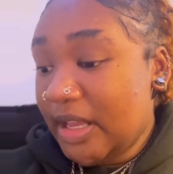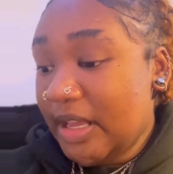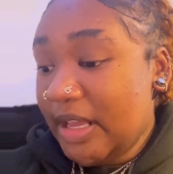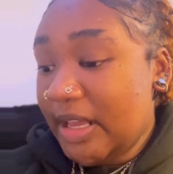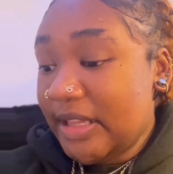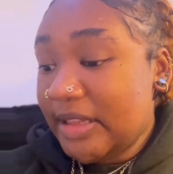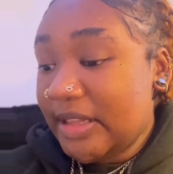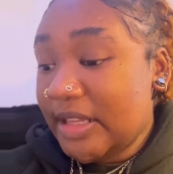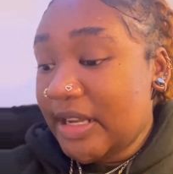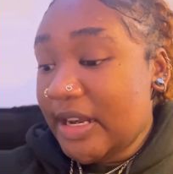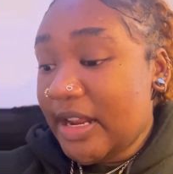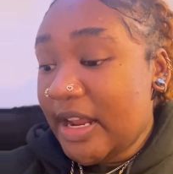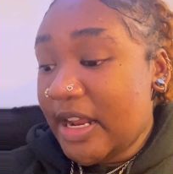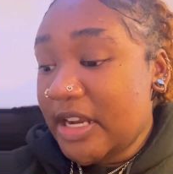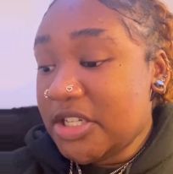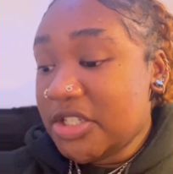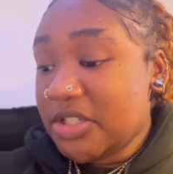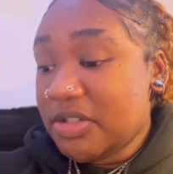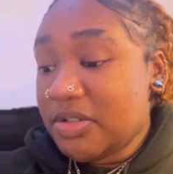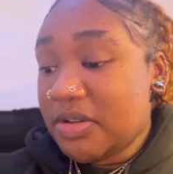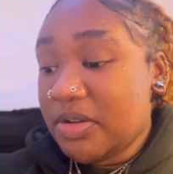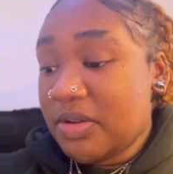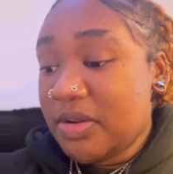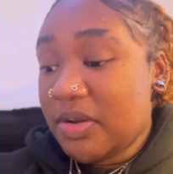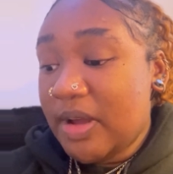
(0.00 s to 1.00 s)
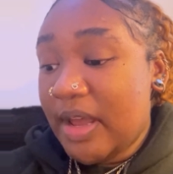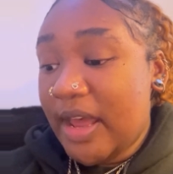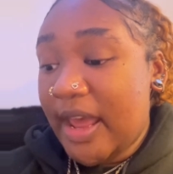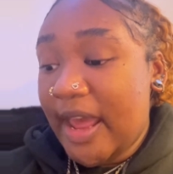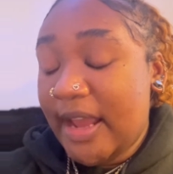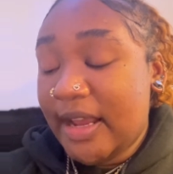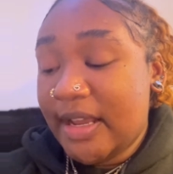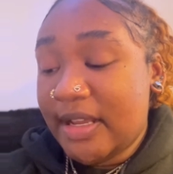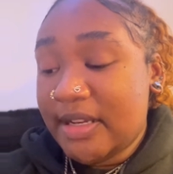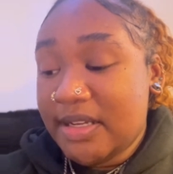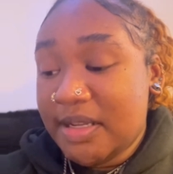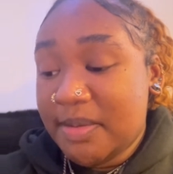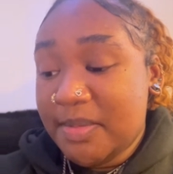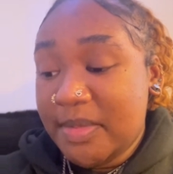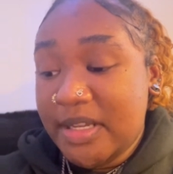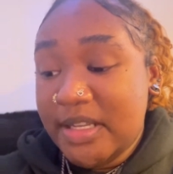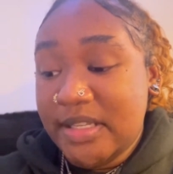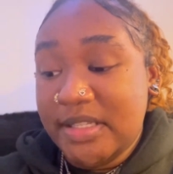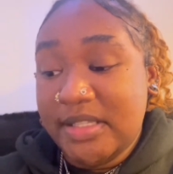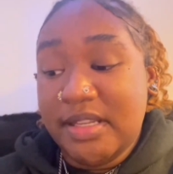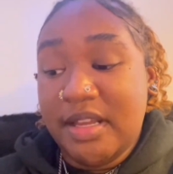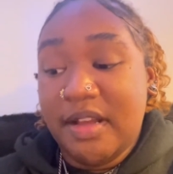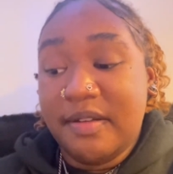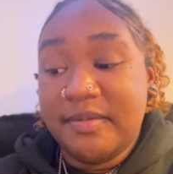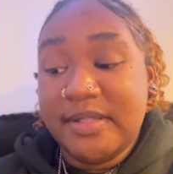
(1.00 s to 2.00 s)
The National
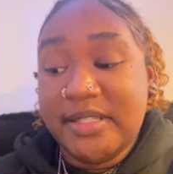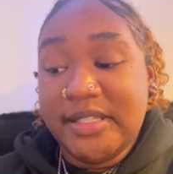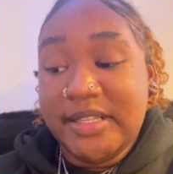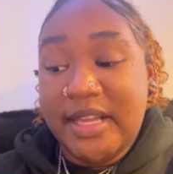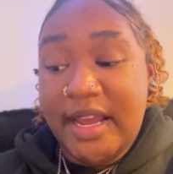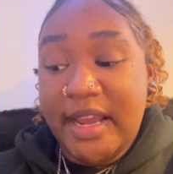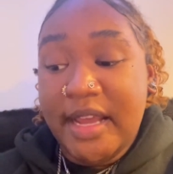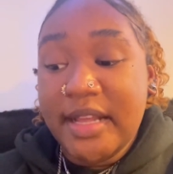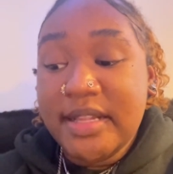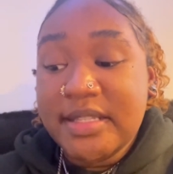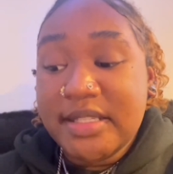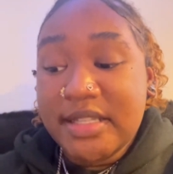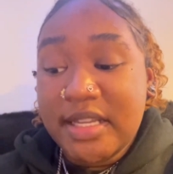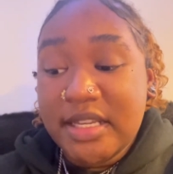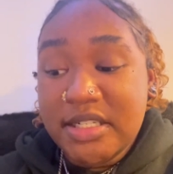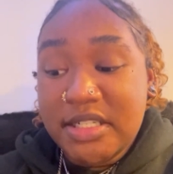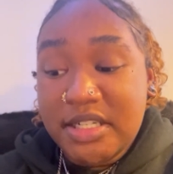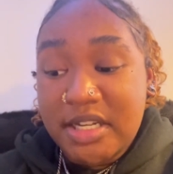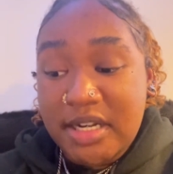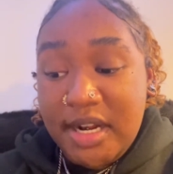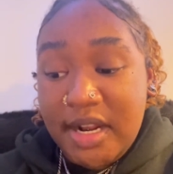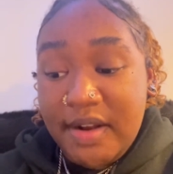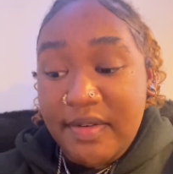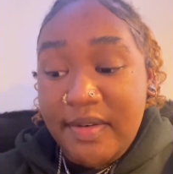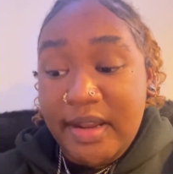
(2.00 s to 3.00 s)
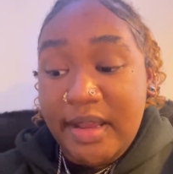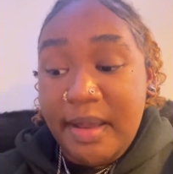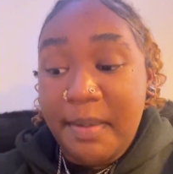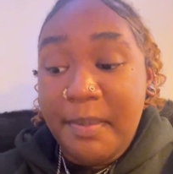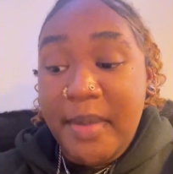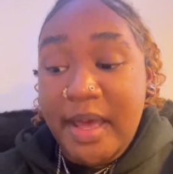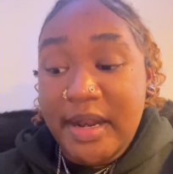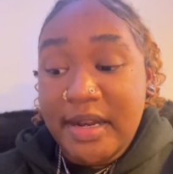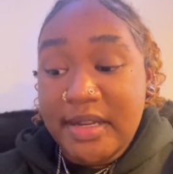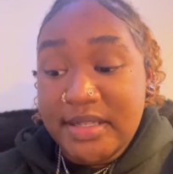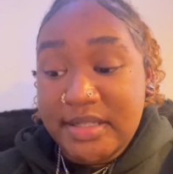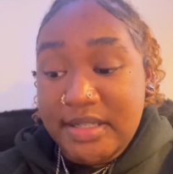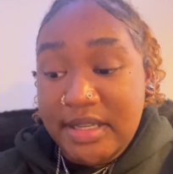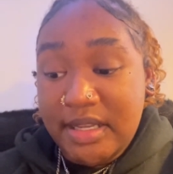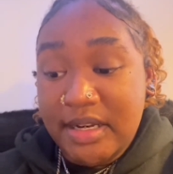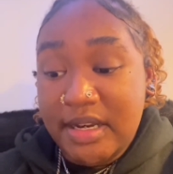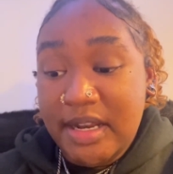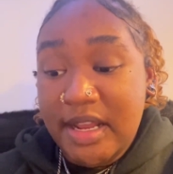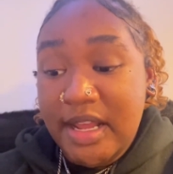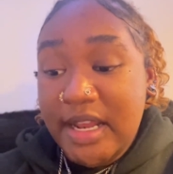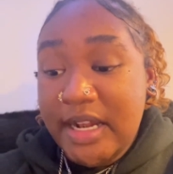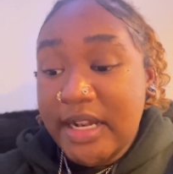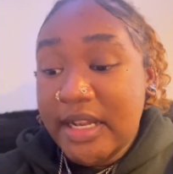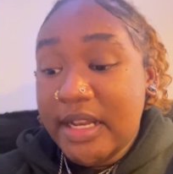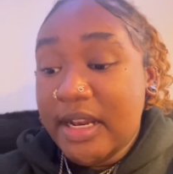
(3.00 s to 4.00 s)
Academies of Science, Engineering, and Medicine
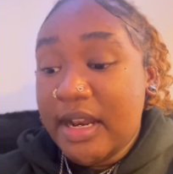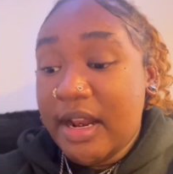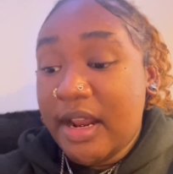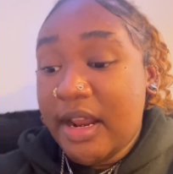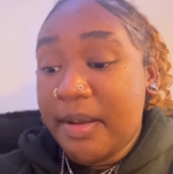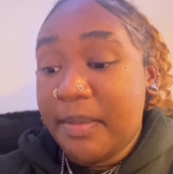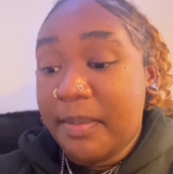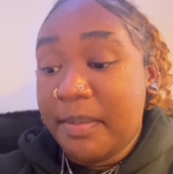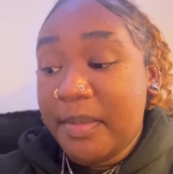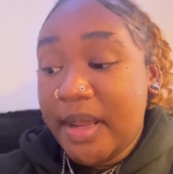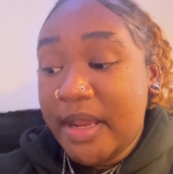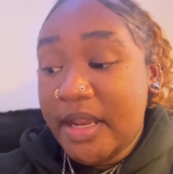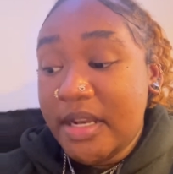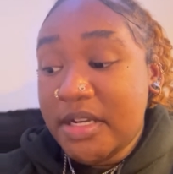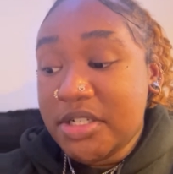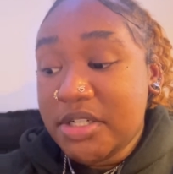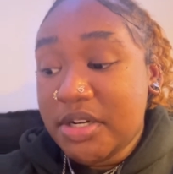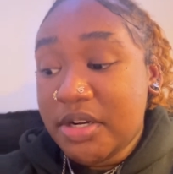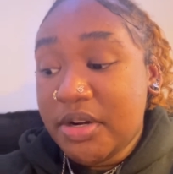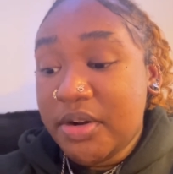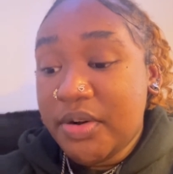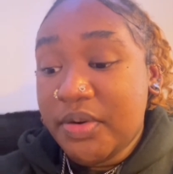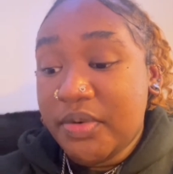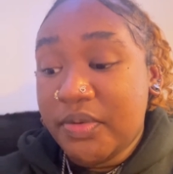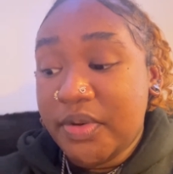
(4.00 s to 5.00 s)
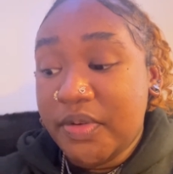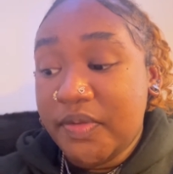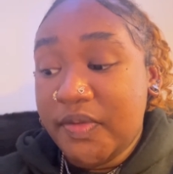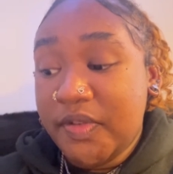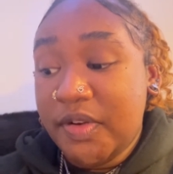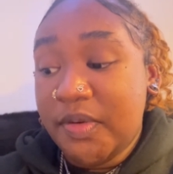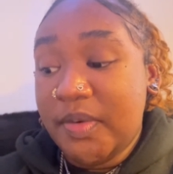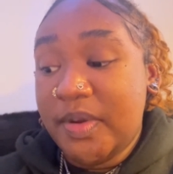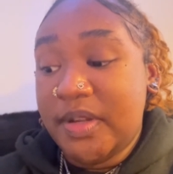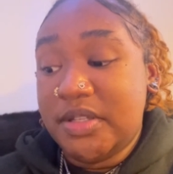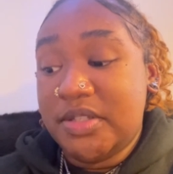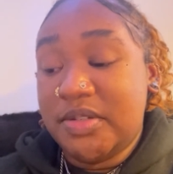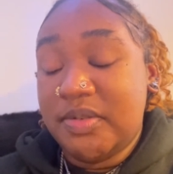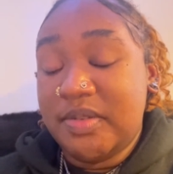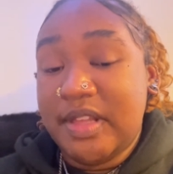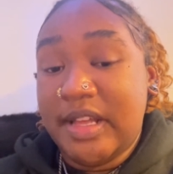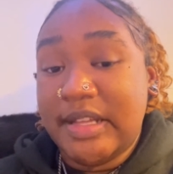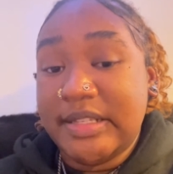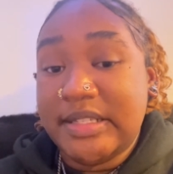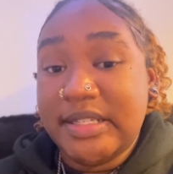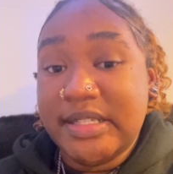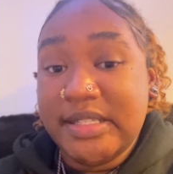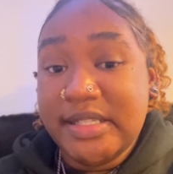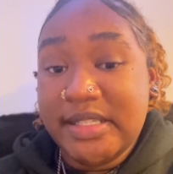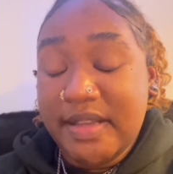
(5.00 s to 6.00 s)
did a major review in
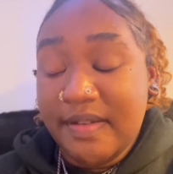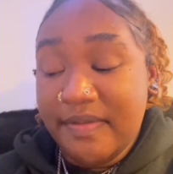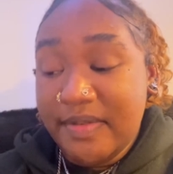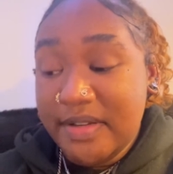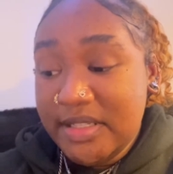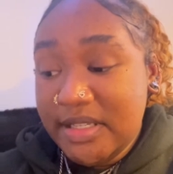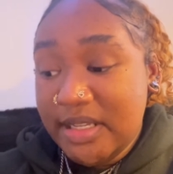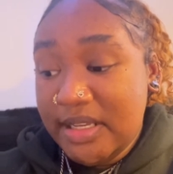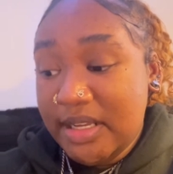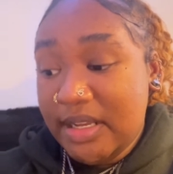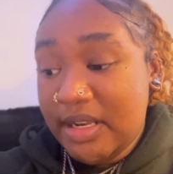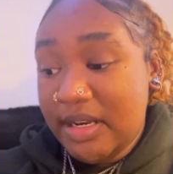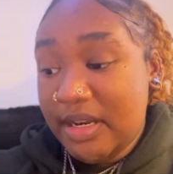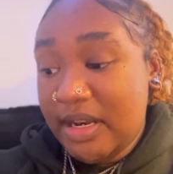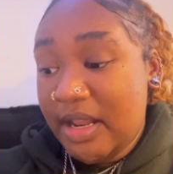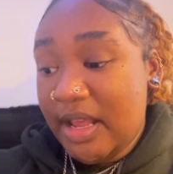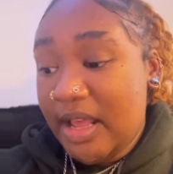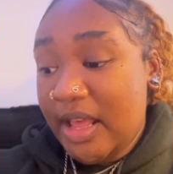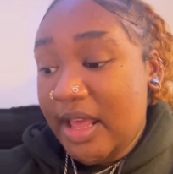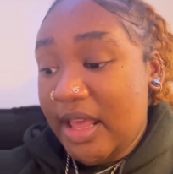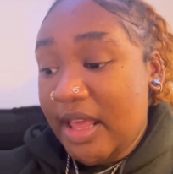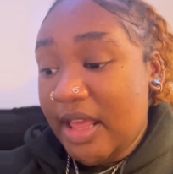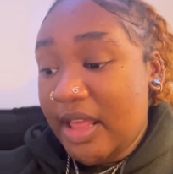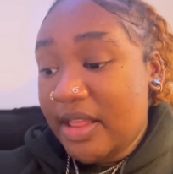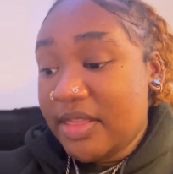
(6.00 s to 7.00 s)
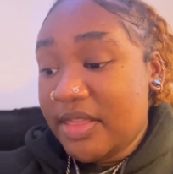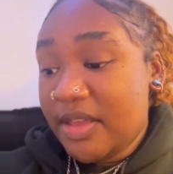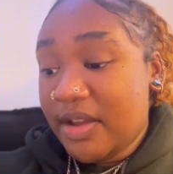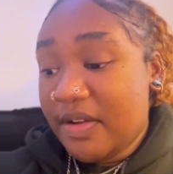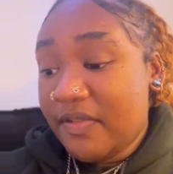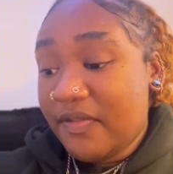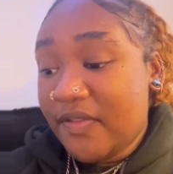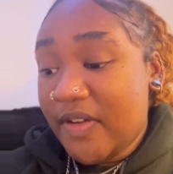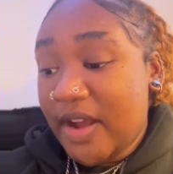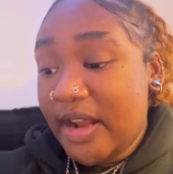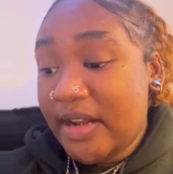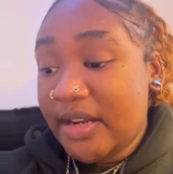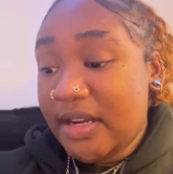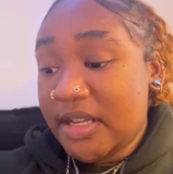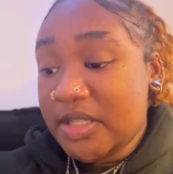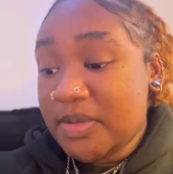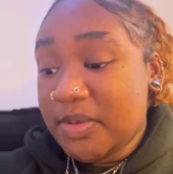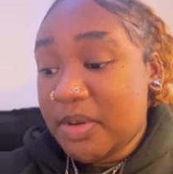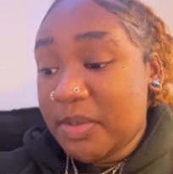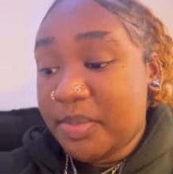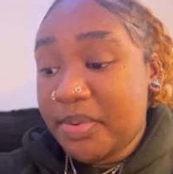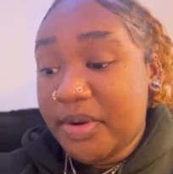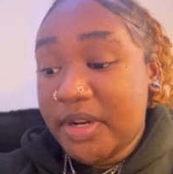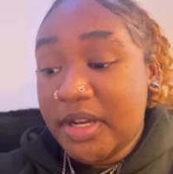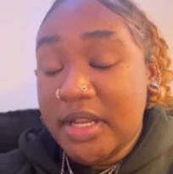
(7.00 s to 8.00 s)
2017, and their findings were
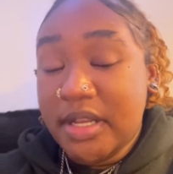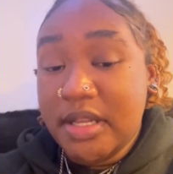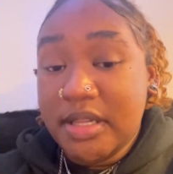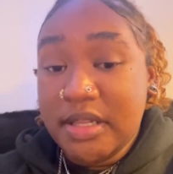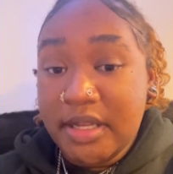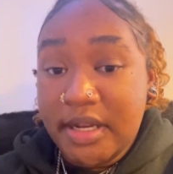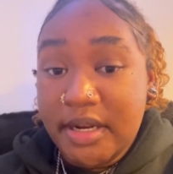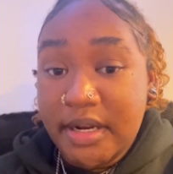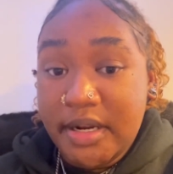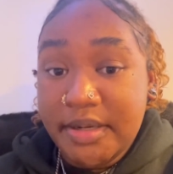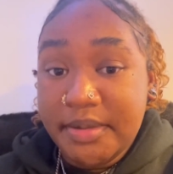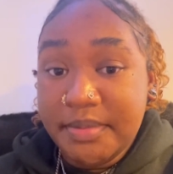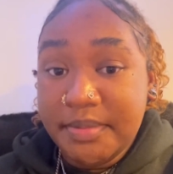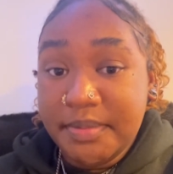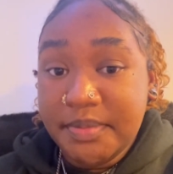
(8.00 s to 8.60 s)
pretty clear.